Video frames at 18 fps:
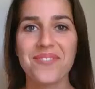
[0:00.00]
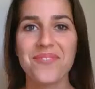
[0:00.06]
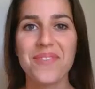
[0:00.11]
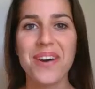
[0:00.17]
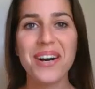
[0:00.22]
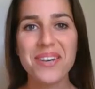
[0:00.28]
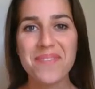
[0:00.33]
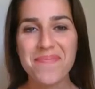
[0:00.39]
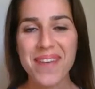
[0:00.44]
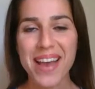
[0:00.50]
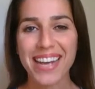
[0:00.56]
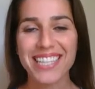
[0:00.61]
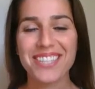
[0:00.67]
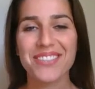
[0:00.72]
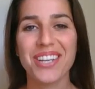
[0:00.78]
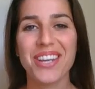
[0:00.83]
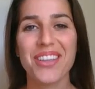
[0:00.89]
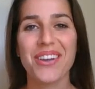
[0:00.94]
Welcome back
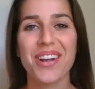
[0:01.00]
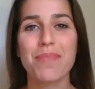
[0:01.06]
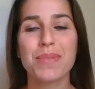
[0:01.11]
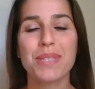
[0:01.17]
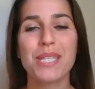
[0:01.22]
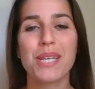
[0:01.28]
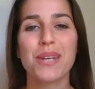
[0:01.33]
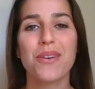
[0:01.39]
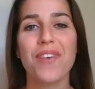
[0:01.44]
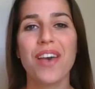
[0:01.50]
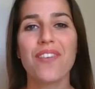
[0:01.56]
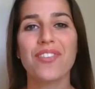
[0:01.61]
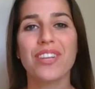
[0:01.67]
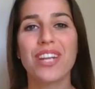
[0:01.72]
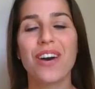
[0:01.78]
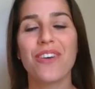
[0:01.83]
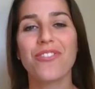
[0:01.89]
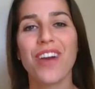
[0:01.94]
to another episode of
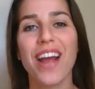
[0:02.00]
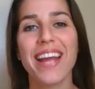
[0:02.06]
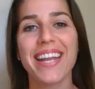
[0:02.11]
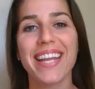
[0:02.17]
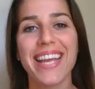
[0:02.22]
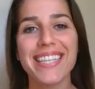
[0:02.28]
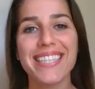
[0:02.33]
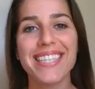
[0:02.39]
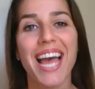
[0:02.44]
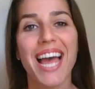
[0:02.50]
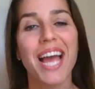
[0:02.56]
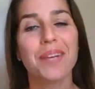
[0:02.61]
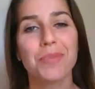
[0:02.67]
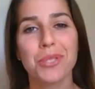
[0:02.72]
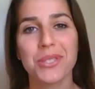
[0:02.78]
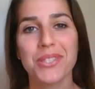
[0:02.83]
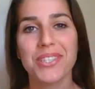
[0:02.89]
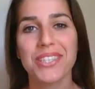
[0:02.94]
FNL Fridays. I'm
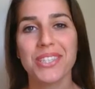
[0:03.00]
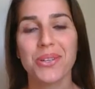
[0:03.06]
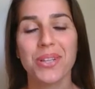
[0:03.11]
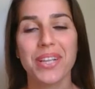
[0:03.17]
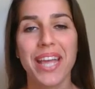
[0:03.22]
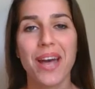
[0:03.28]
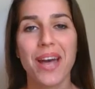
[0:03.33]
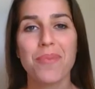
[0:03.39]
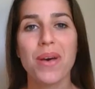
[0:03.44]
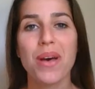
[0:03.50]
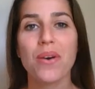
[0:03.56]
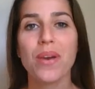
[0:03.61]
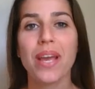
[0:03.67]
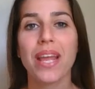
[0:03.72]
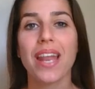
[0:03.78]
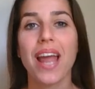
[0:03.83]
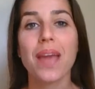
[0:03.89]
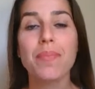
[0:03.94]
Teresa
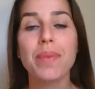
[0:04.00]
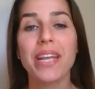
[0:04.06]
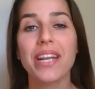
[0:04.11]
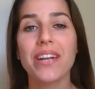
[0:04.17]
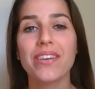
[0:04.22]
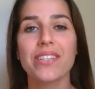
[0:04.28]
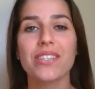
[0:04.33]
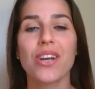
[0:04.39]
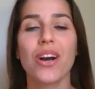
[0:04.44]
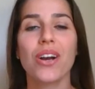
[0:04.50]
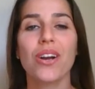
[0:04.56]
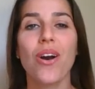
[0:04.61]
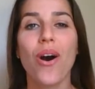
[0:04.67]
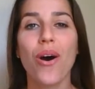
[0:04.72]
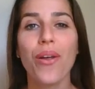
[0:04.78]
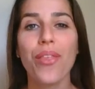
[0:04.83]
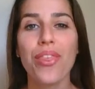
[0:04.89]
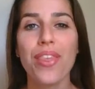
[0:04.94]
and I'm here to talk
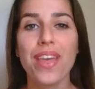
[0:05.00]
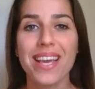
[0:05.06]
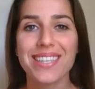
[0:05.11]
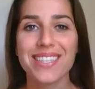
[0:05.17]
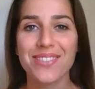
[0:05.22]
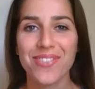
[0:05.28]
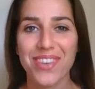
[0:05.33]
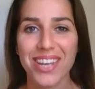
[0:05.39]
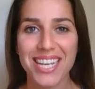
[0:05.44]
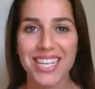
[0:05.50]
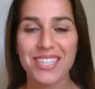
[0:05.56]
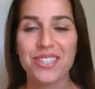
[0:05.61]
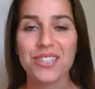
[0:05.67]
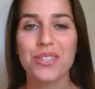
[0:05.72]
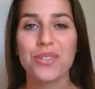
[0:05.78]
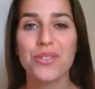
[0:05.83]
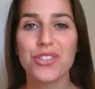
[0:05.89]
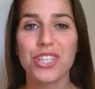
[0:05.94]
all things fitness,
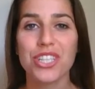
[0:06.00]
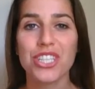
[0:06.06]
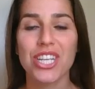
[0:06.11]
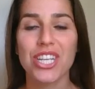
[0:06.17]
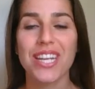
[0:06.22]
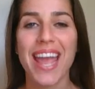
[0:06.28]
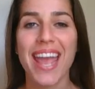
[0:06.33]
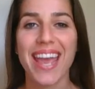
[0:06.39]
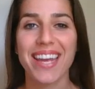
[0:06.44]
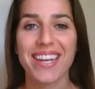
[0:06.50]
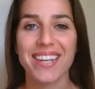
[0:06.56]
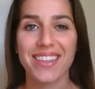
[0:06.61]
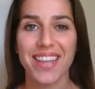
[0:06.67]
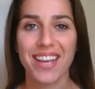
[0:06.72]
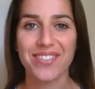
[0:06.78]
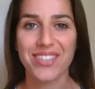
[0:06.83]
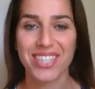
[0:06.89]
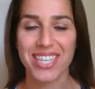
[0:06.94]
nutrition, and
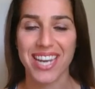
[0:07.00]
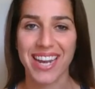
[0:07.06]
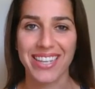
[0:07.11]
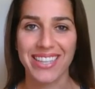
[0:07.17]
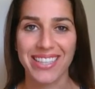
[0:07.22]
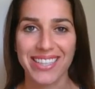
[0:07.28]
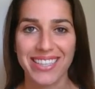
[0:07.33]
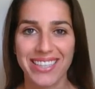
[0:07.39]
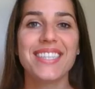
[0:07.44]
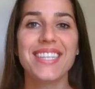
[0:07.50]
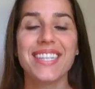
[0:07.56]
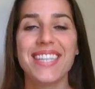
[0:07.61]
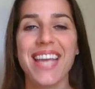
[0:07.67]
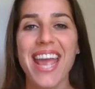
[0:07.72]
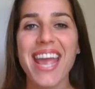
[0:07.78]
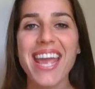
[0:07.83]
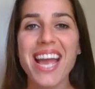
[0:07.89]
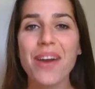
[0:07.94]
lifestyle.
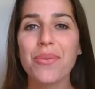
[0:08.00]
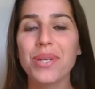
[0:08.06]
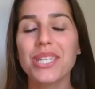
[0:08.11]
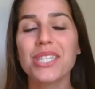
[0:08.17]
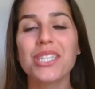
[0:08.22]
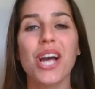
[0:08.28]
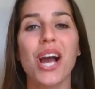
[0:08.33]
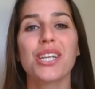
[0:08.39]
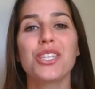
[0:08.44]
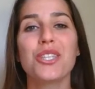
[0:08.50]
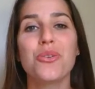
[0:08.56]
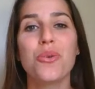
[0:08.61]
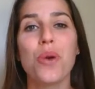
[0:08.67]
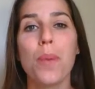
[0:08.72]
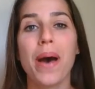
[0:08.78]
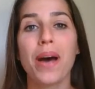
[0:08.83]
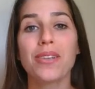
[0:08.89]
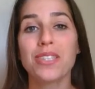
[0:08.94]
Today I want to talk to you
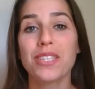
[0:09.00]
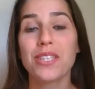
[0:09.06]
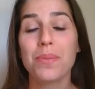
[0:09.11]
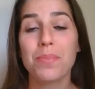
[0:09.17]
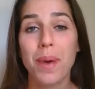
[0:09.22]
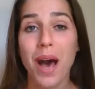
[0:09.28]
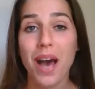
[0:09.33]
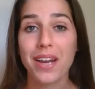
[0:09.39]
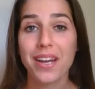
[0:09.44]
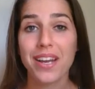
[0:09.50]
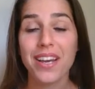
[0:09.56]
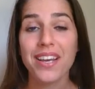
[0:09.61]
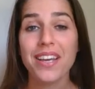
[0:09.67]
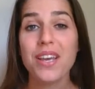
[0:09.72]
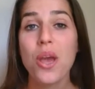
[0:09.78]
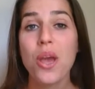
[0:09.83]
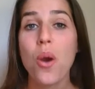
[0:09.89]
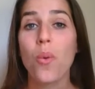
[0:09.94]
about Tabata,
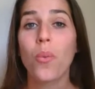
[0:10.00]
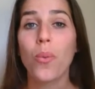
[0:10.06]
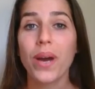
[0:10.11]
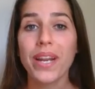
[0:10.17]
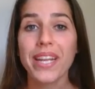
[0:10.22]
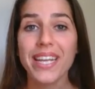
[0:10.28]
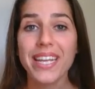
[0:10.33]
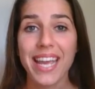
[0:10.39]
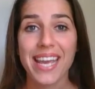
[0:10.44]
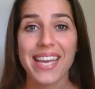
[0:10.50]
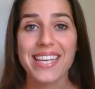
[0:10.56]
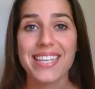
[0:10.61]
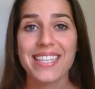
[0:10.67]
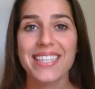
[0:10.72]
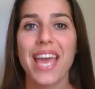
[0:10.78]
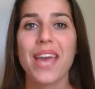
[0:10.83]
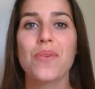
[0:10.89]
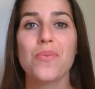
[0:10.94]
what it
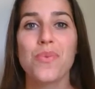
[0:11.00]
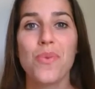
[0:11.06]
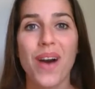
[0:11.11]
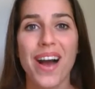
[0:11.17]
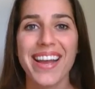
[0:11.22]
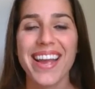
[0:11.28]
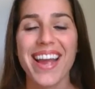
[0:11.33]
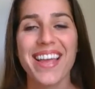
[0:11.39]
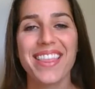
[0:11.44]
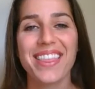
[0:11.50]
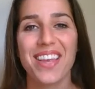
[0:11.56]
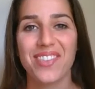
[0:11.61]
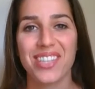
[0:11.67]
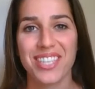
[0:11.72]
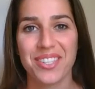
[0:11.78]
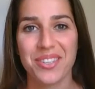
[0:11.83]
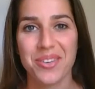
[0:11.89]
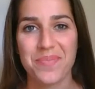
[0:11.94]
is, and why I love
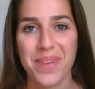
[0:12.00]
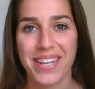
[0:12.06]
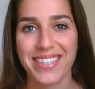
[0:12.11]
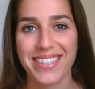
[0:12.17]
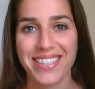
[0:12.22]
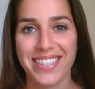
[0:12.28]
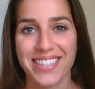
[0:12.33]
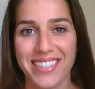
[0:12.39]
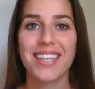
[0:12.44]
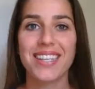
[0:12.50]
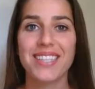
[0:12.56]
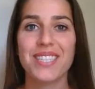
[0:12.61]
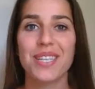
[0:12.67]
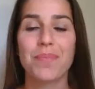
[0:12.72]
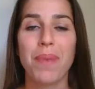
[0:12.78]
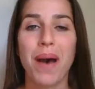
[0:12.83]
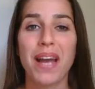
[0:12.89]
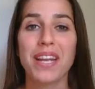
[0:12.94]
it so much.
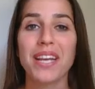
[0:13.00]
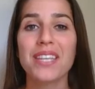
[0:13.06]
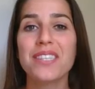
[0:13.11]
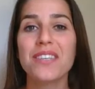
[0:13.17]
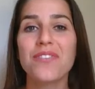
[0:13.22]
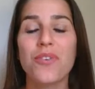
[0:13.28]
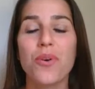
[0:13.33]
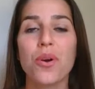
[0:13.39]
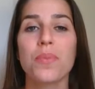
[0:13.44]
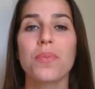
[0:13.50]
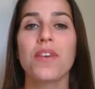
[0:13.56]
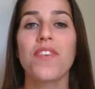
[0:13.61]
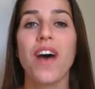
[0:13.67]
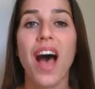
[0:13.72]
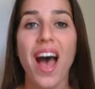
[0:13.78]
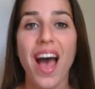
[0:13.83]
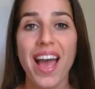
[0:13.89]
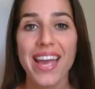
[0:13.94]
Tabata is a form of
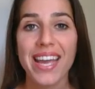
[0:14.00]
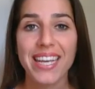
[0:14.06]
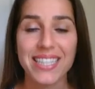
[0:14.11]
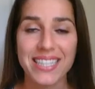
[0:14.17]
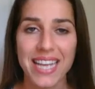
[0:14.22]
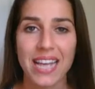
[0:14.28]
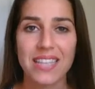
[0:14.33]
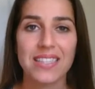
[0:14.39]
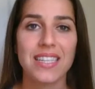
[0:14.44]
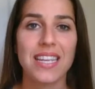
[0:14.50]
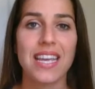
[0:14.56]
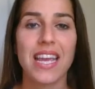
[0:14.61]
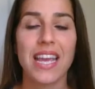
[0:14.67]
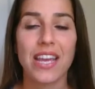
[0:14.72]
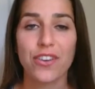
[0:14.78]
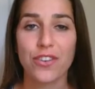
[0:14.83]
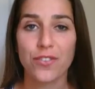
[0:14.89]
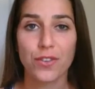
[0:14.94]
high-intensity
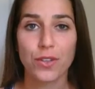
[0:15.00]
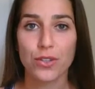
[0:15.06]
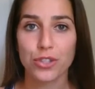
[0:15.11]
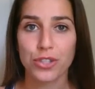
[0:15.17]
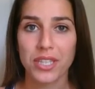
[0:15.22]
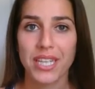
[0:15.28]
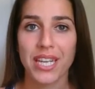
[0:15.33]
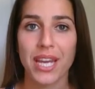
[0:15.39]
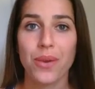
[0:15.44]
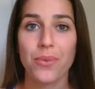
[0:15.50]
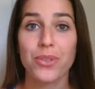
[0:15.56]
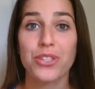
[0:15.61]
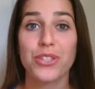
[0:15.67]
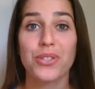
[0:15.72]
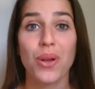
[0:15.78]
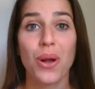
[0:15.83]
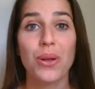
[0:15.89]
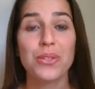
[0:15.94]
interval training, which
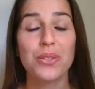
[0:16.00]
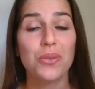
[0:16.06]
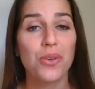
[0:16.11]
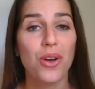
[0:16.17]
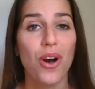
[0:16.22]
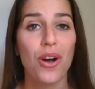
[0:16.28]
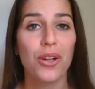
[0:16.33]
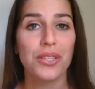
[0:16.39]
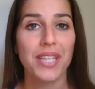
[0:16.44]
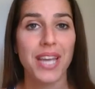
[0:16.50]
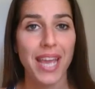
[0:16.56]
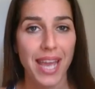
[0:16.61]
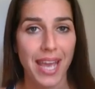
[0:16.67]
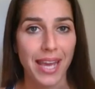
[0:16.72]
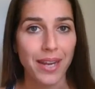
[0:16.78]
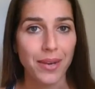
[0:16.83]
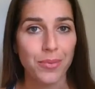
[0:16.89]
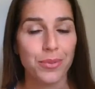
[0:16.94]
is also called
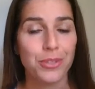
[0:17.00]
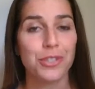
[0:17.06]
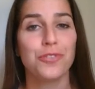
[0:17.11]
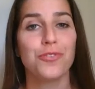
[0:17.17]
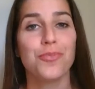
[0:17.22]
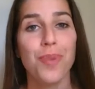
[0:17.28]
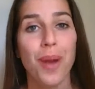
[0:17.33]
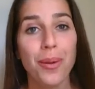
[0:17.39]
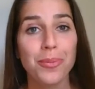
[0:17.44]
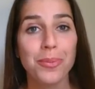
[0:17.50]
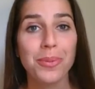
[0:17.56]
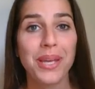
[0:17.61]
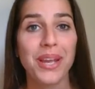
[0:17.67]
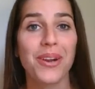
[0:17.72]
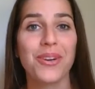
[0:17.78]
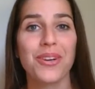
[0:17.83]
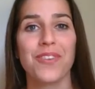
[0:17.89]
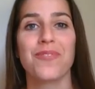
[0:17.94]
HIIT, which you've probably
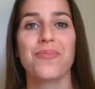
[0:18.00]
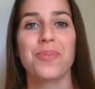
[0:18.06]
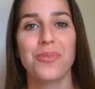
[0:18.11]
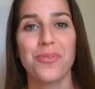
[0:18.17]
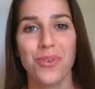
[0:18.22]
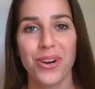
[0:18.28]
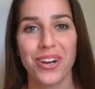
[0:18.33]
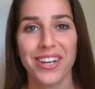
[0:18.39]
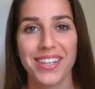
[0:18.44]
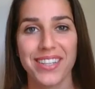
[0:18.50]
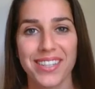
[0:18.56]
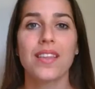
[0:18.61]
heard of before.